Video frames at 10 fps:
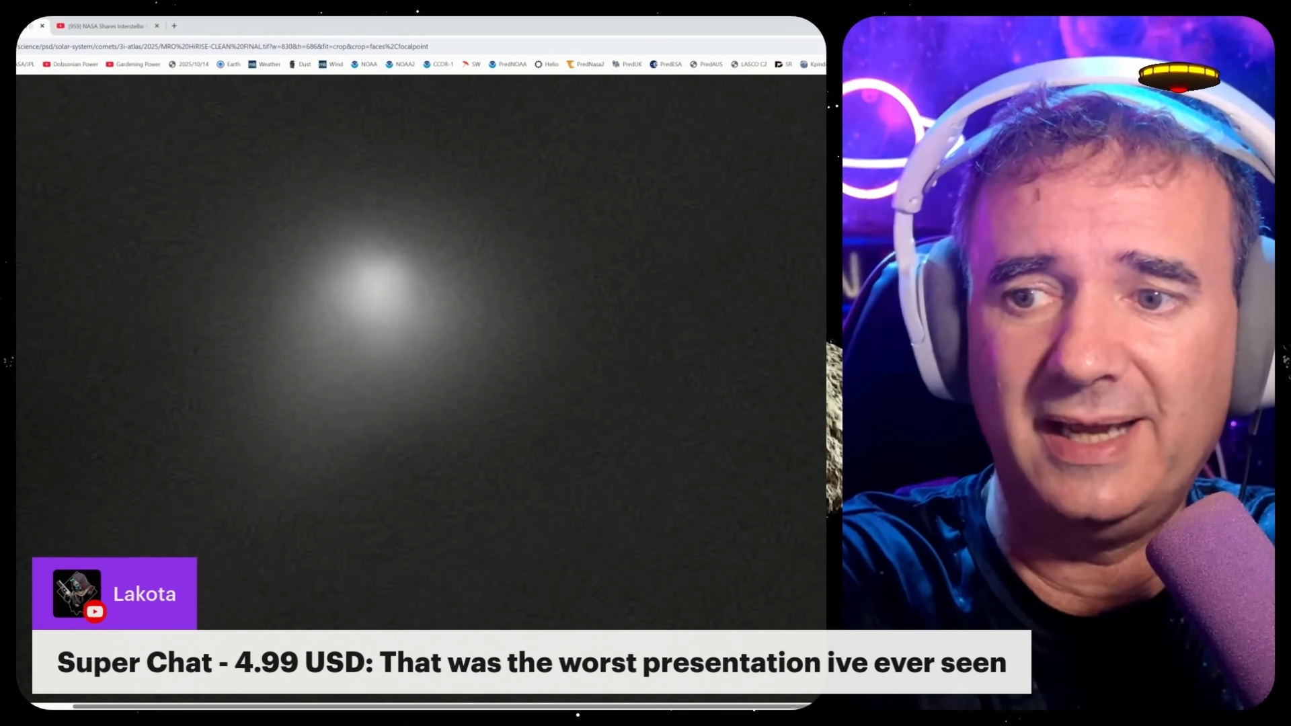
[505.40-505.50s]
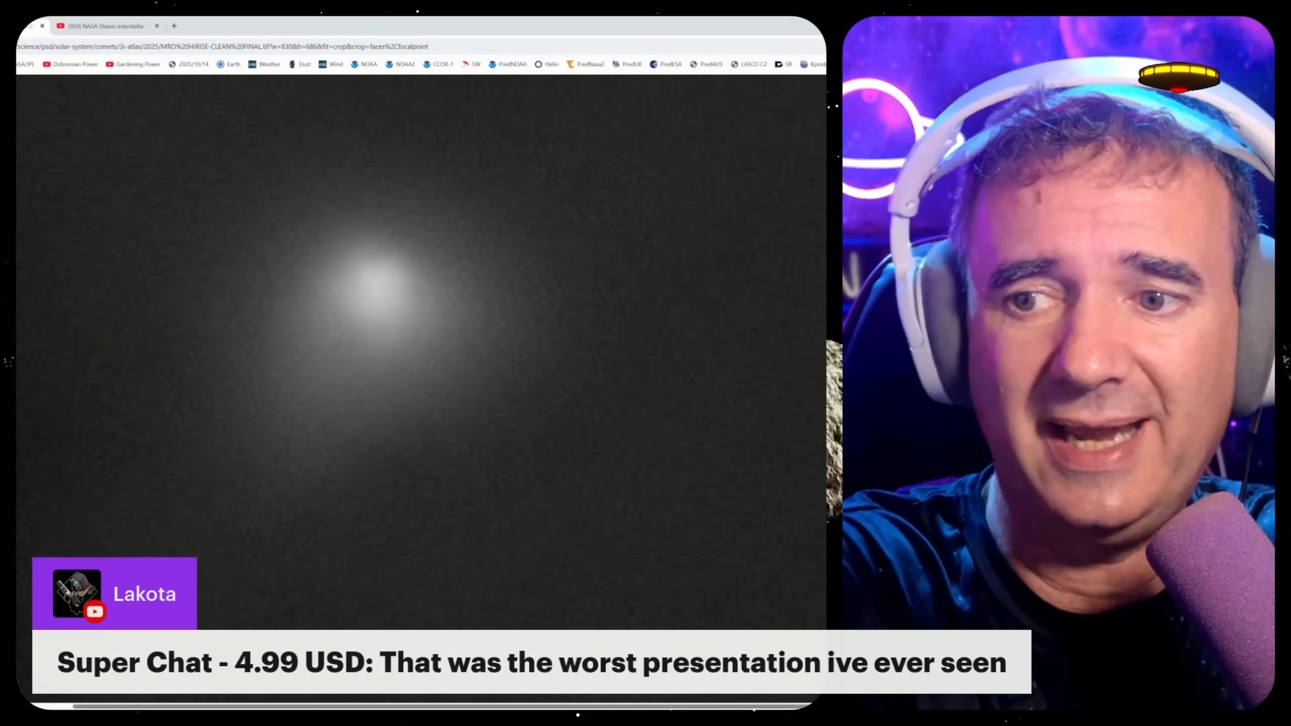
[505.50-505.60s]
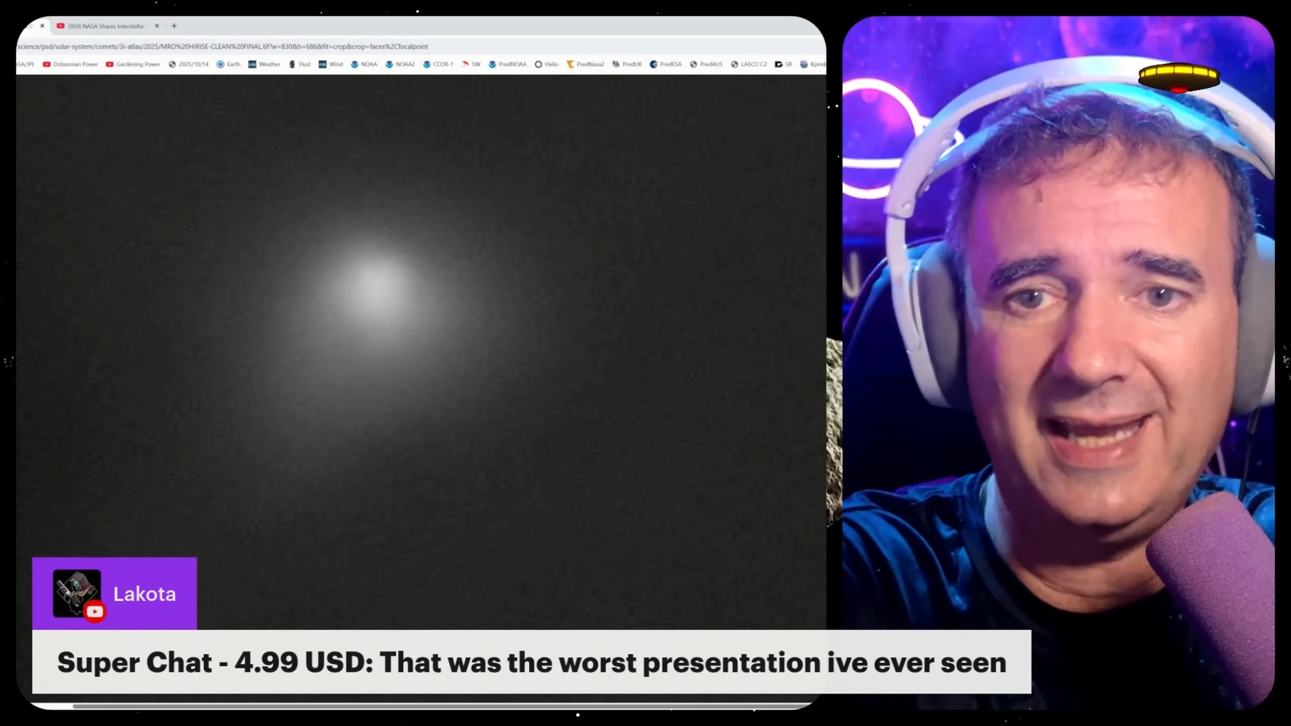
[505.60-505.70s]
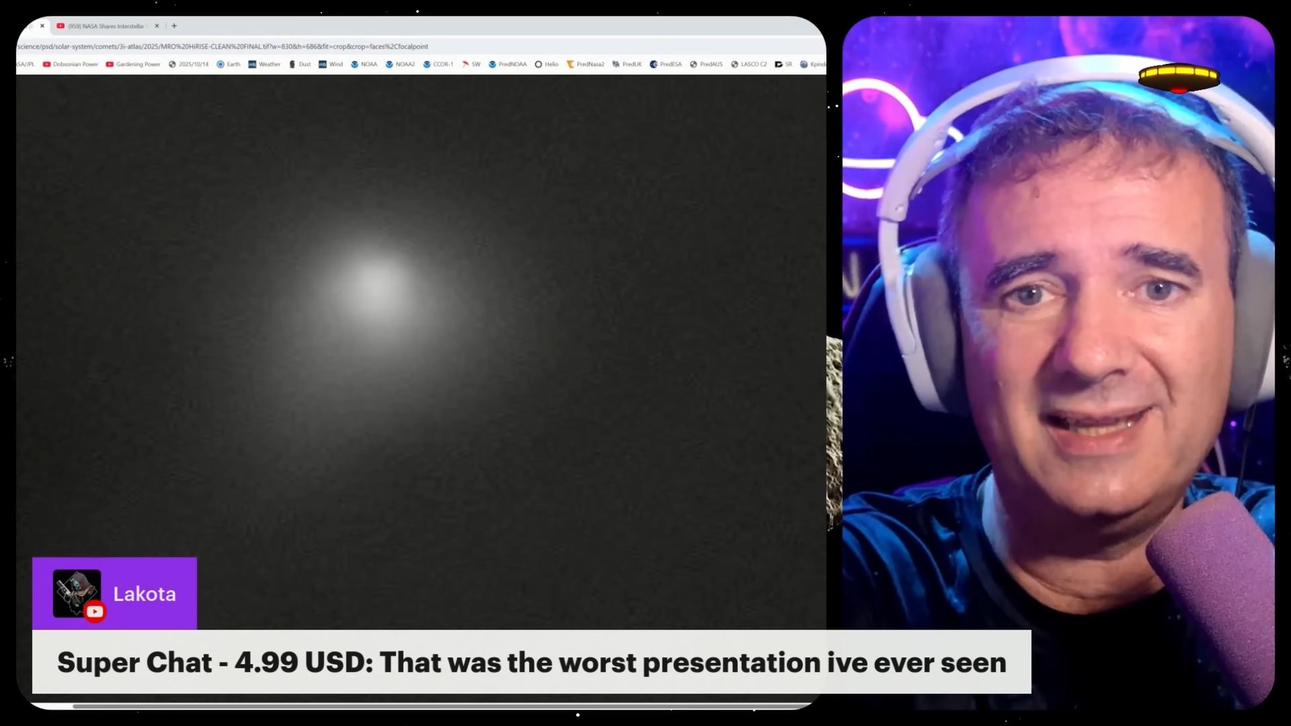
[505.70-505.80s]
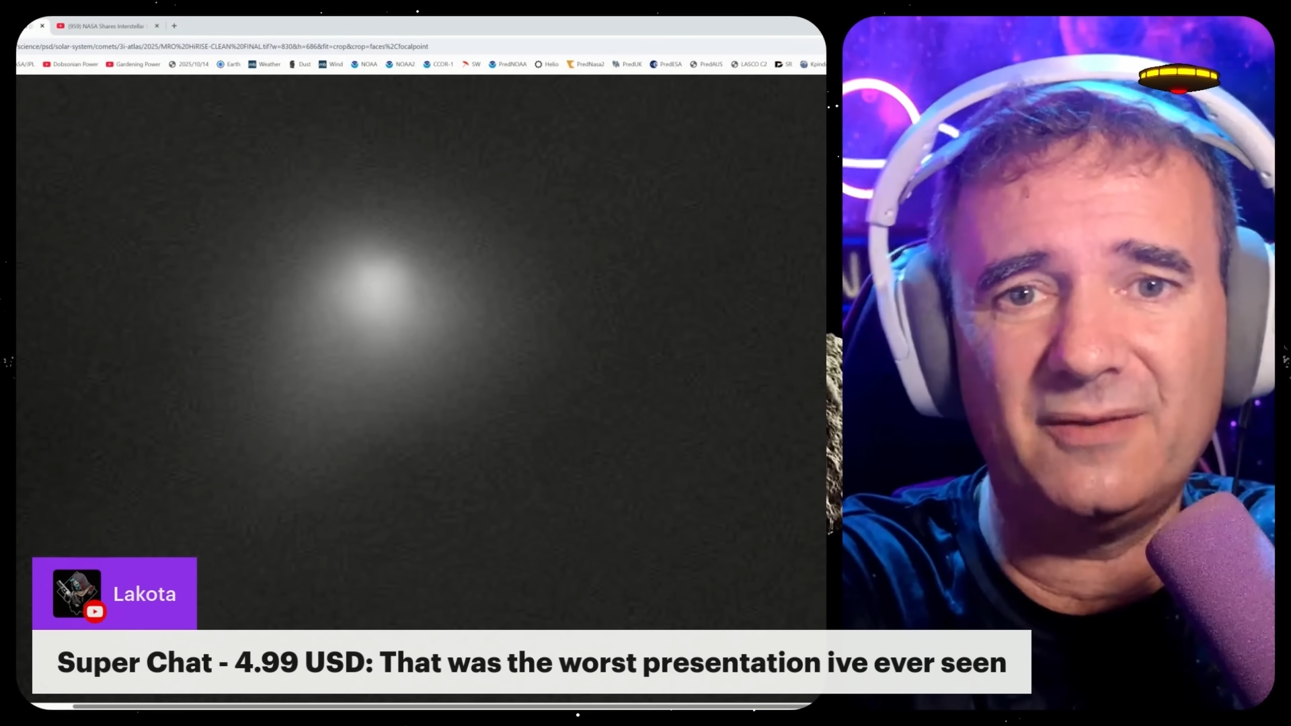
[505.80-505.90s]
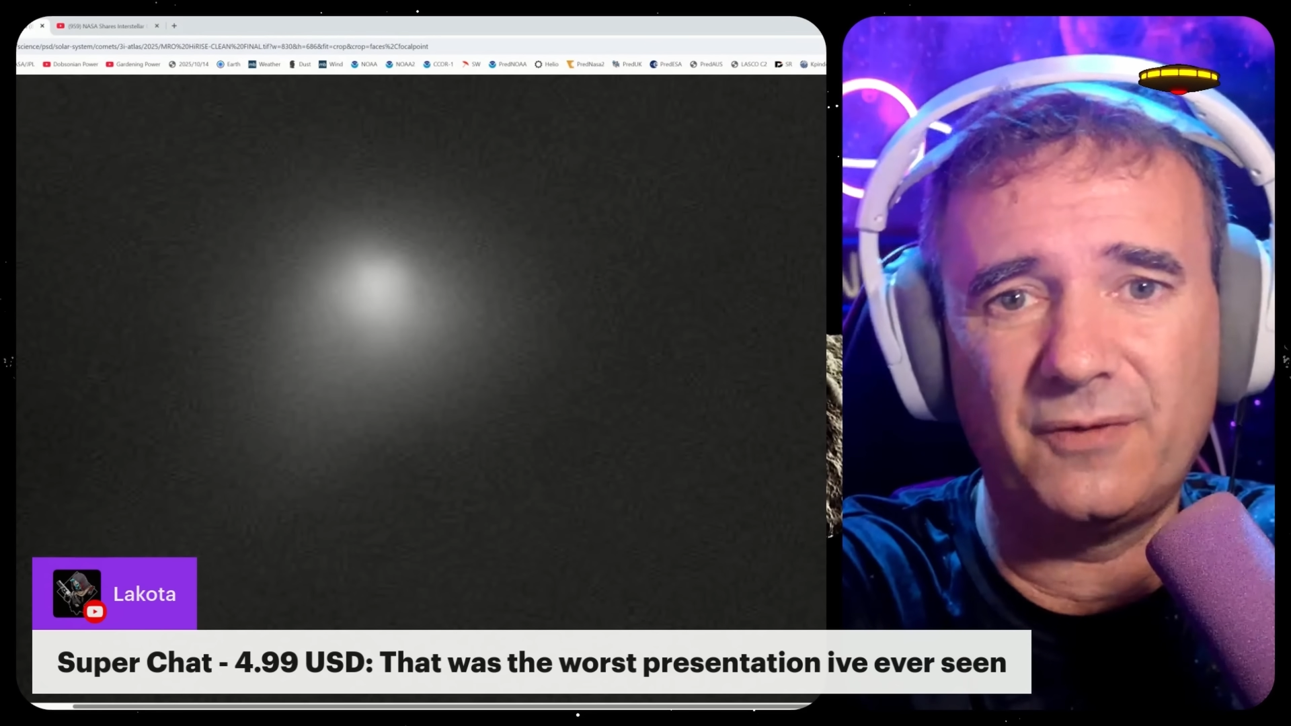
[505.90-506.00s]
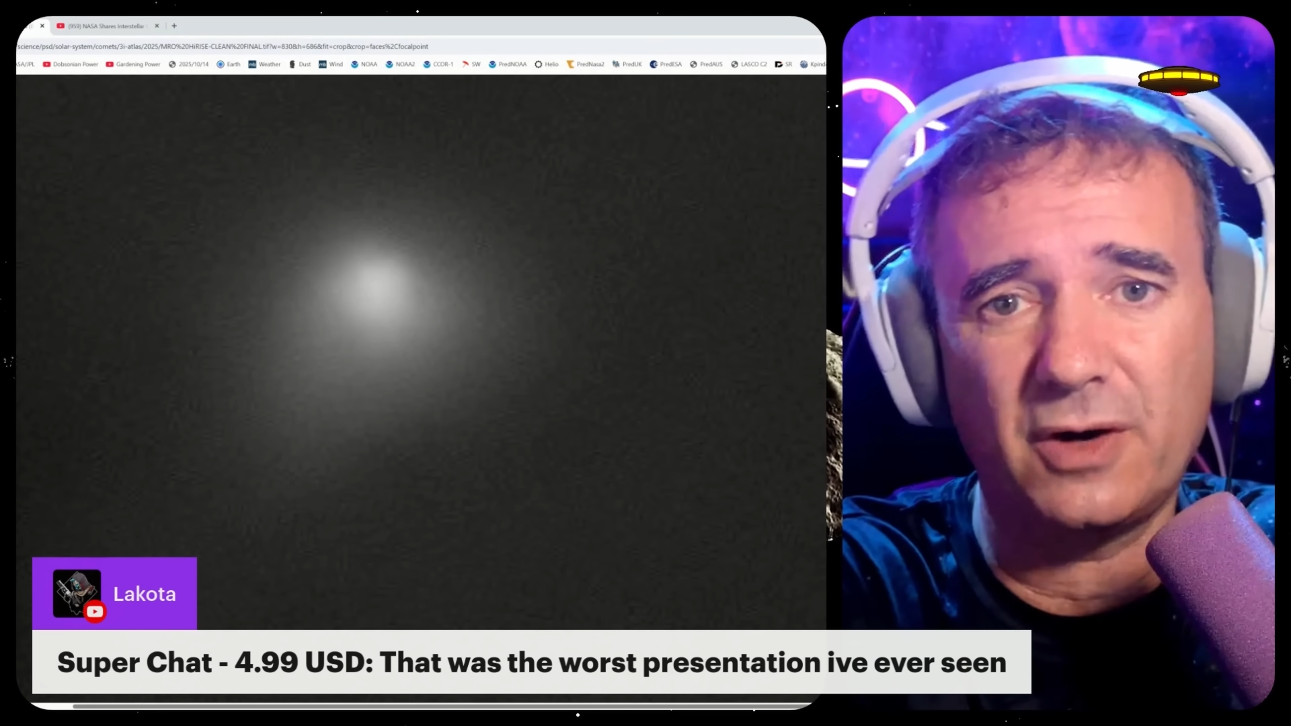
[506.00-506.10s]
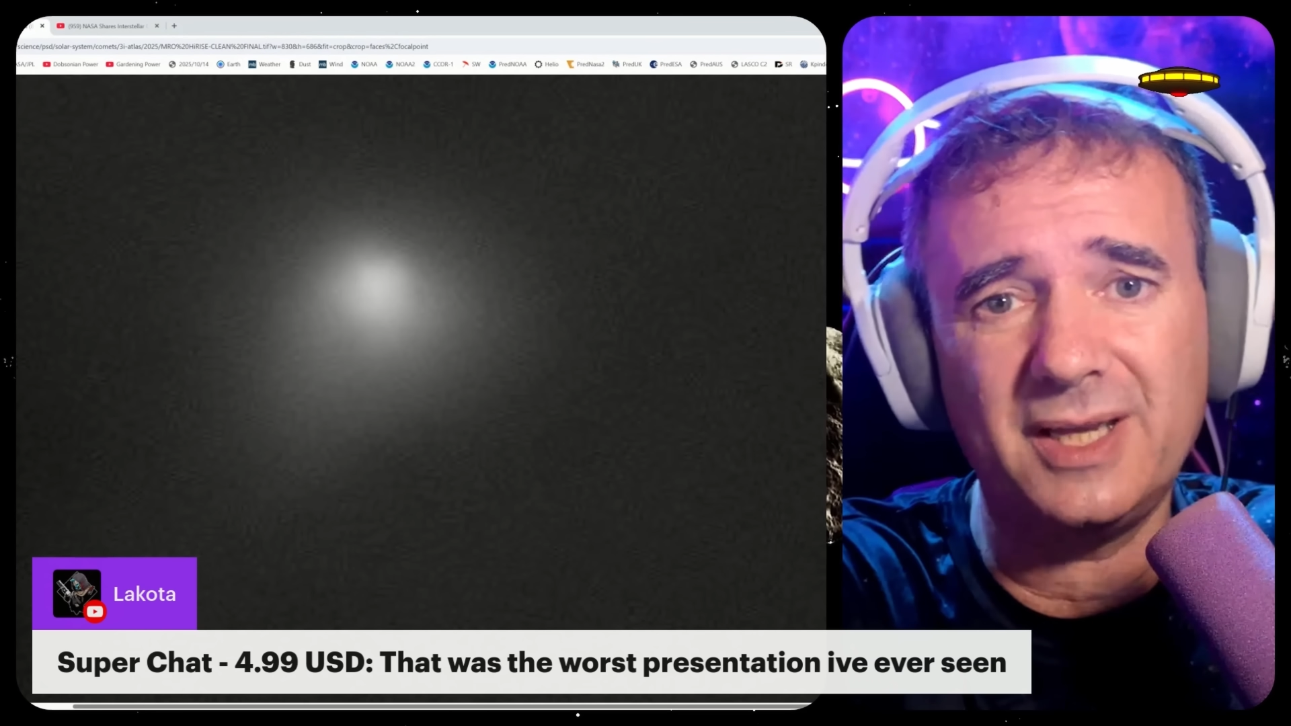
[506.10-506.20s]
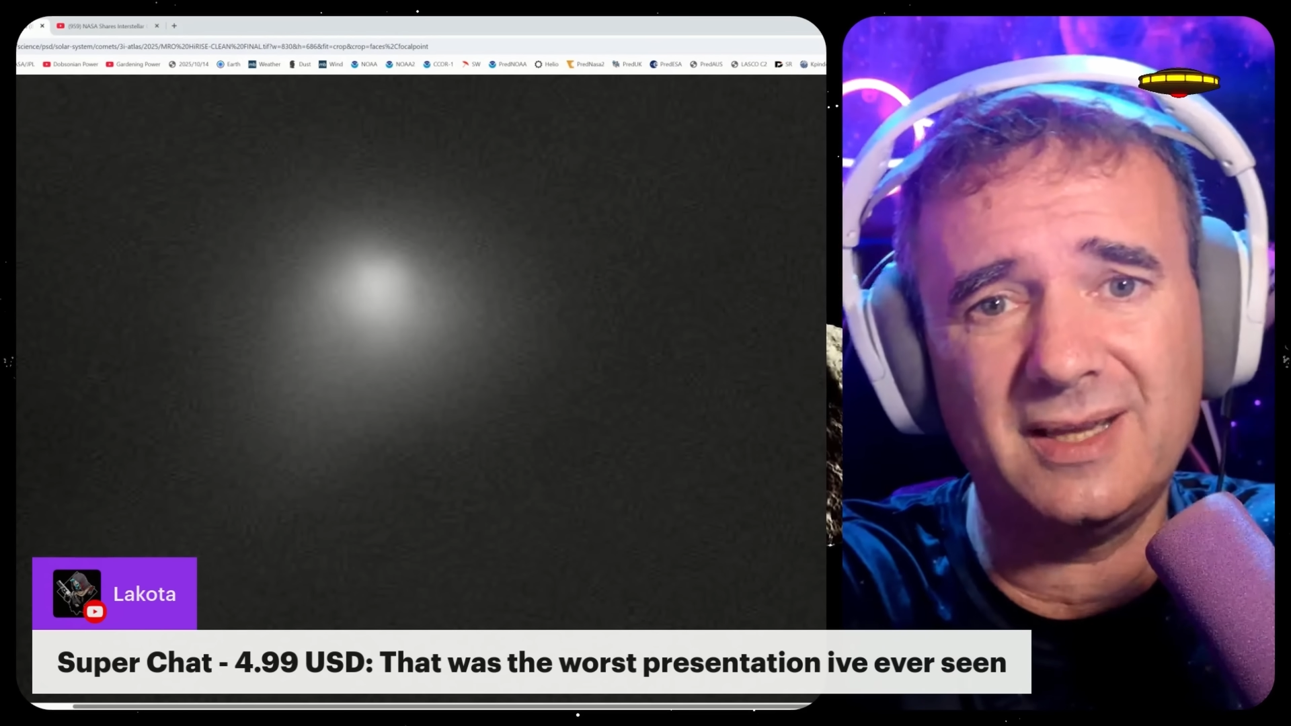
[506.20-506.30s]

and avoid